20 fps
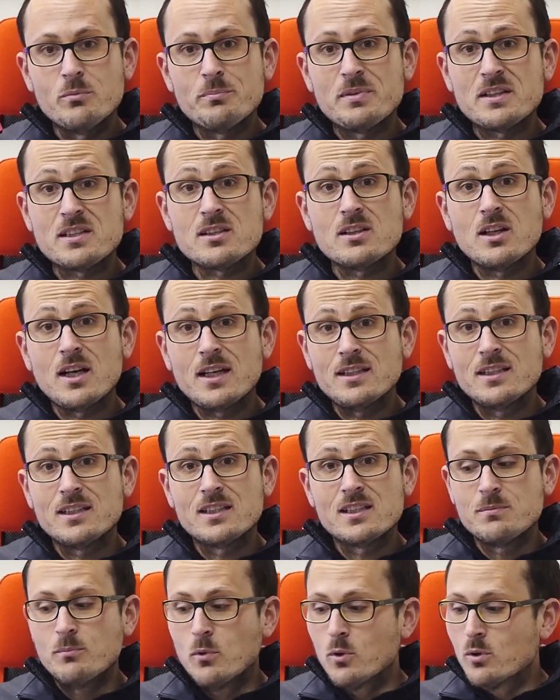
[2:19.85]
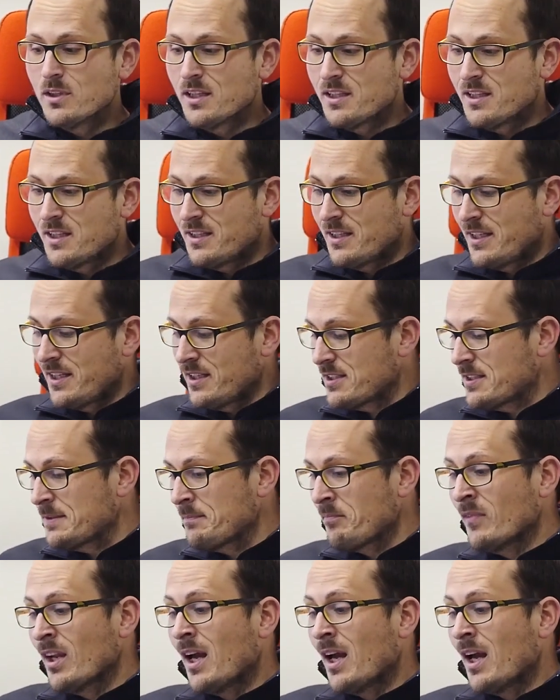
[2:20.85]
but slightly smaller than this.